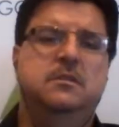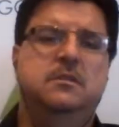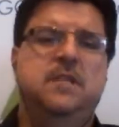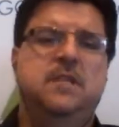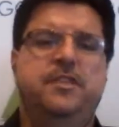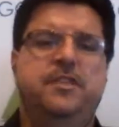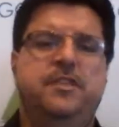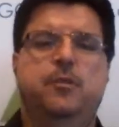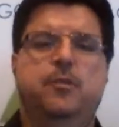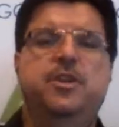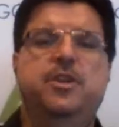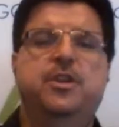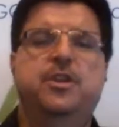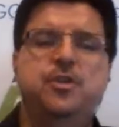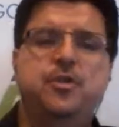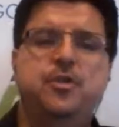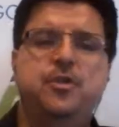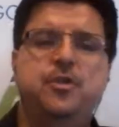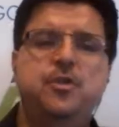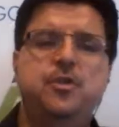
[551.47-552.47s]
Nothing really to
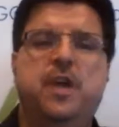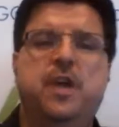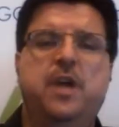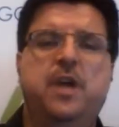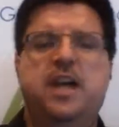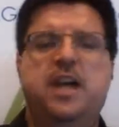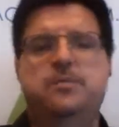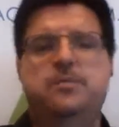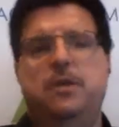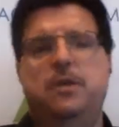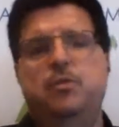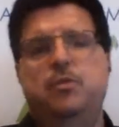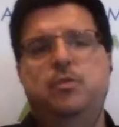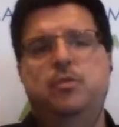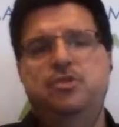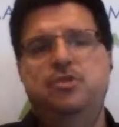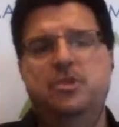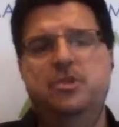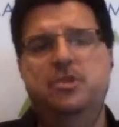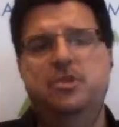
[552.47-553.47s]
do with you guys, but we
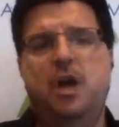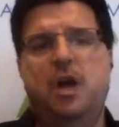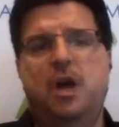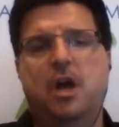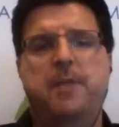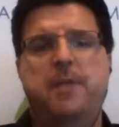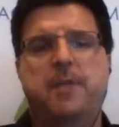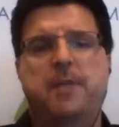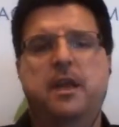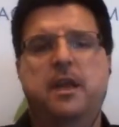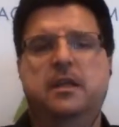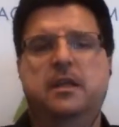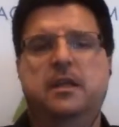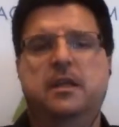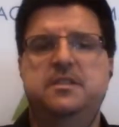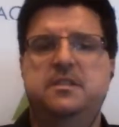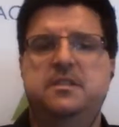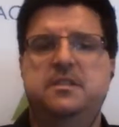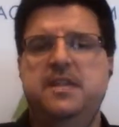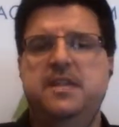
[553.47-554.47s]
should talk about it
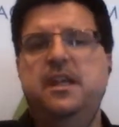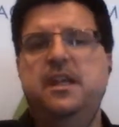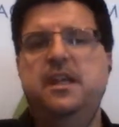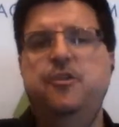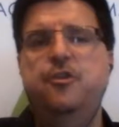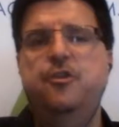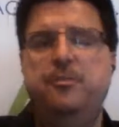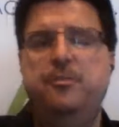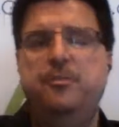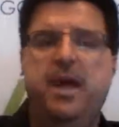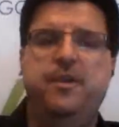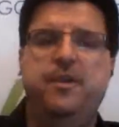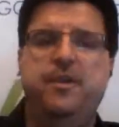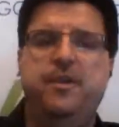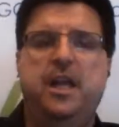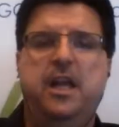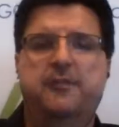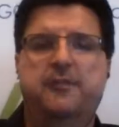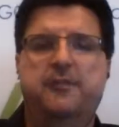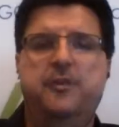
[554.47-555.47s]
because it's the 800-pound
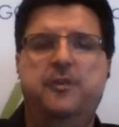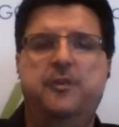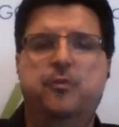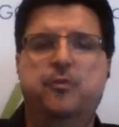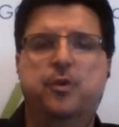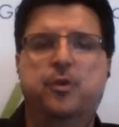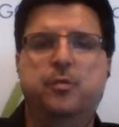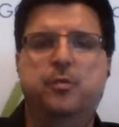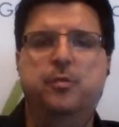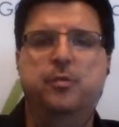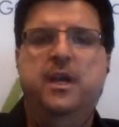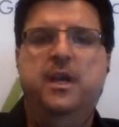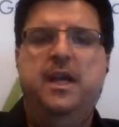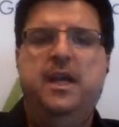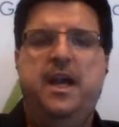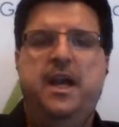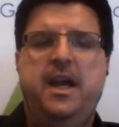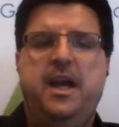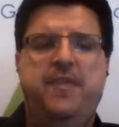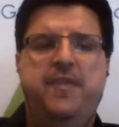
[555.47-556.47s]
elephant in the room,
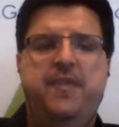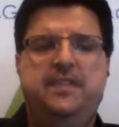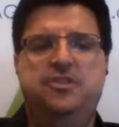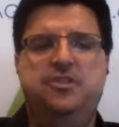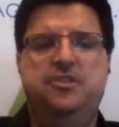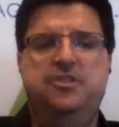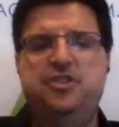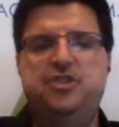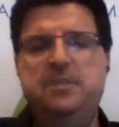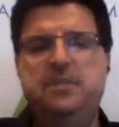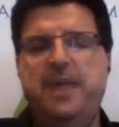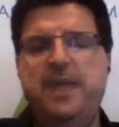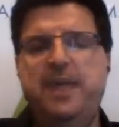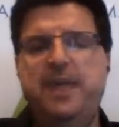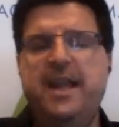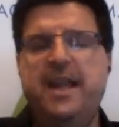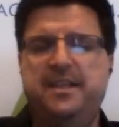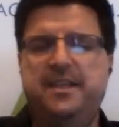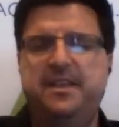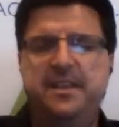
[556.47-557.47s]
and that's a gene
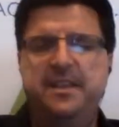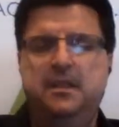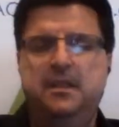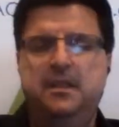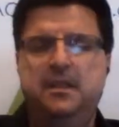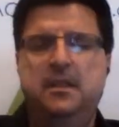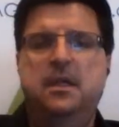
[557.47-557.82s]
bank deal